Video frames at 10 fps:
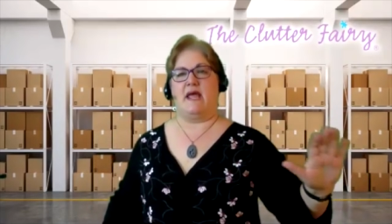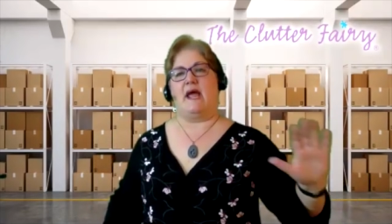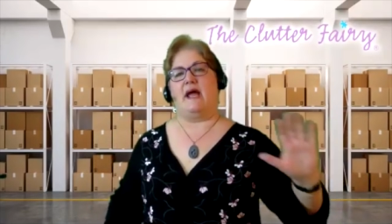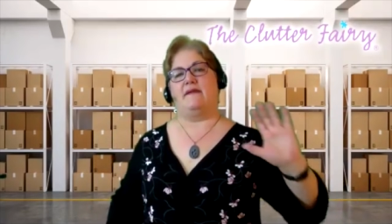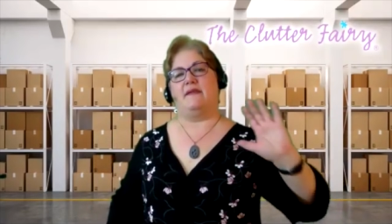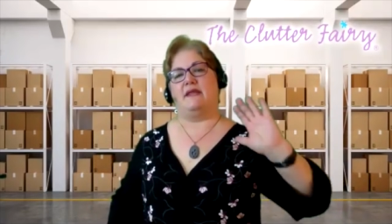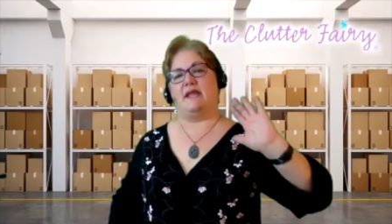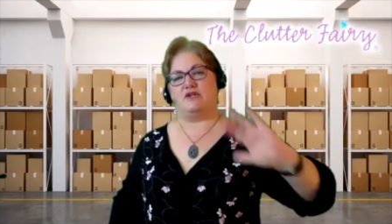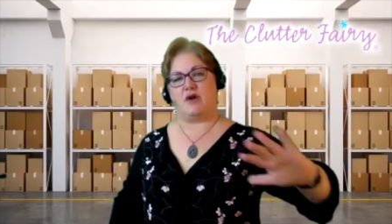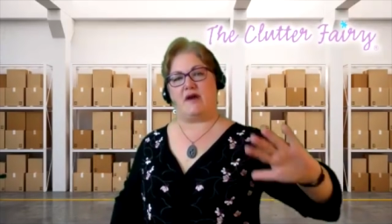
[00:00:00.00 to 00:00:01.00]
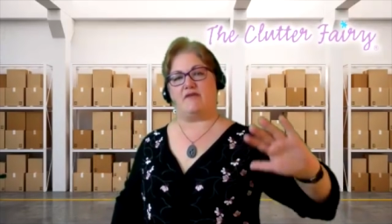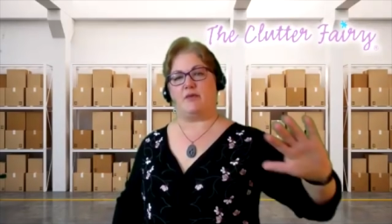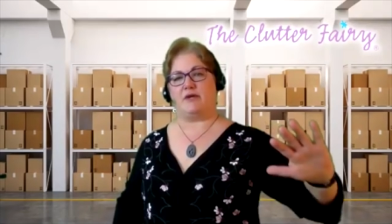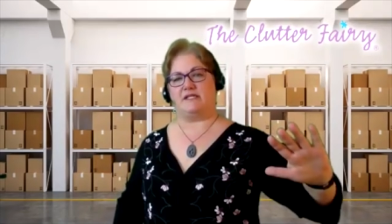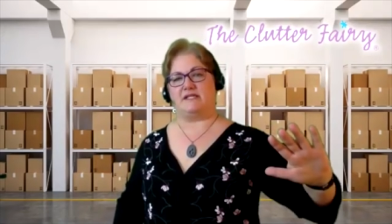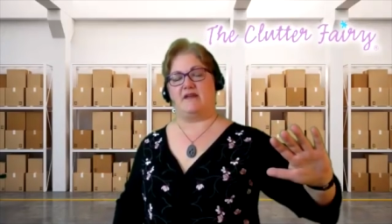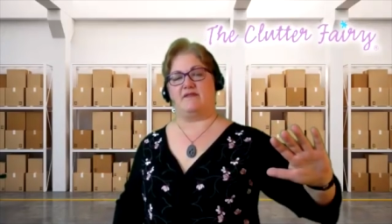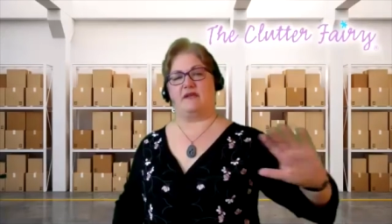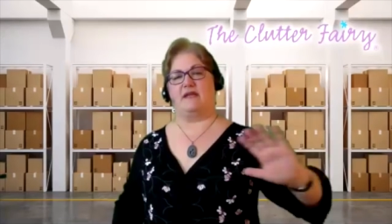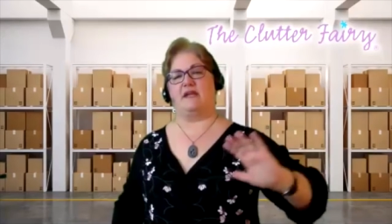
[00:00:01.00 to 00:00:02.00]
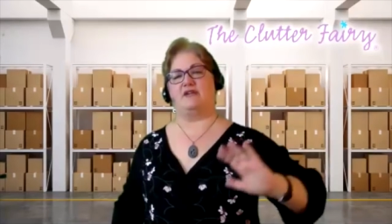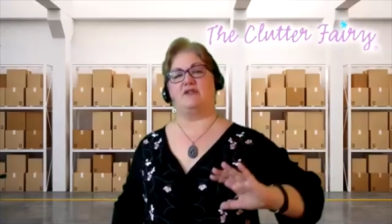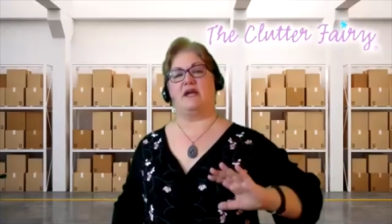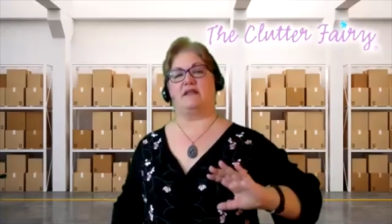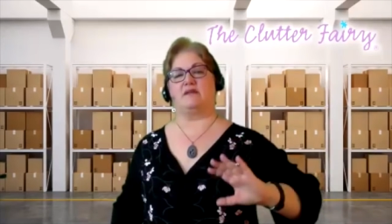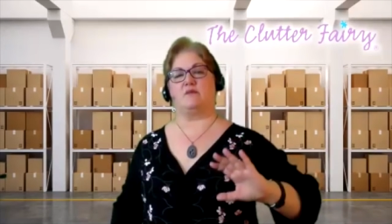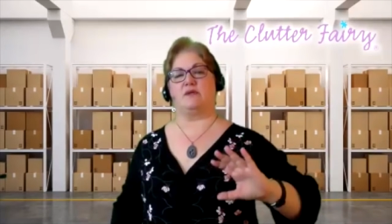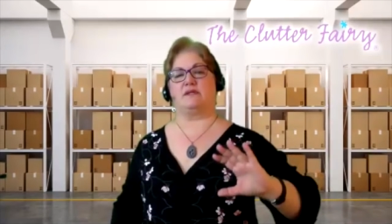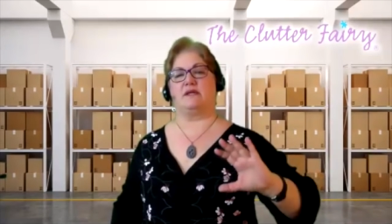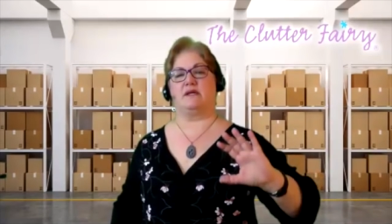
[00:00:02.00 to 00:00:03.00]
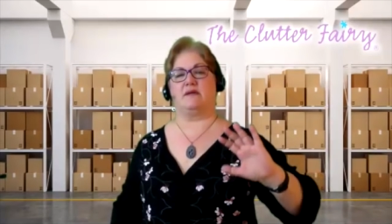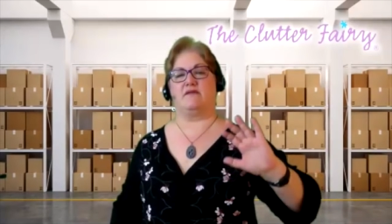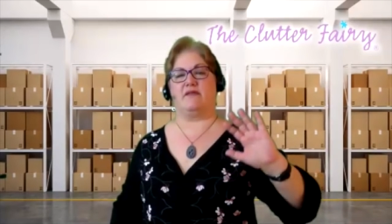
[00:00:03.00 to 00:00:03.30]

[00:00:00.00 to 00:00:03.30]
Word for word: And then they travel pretty safely. And they do that with the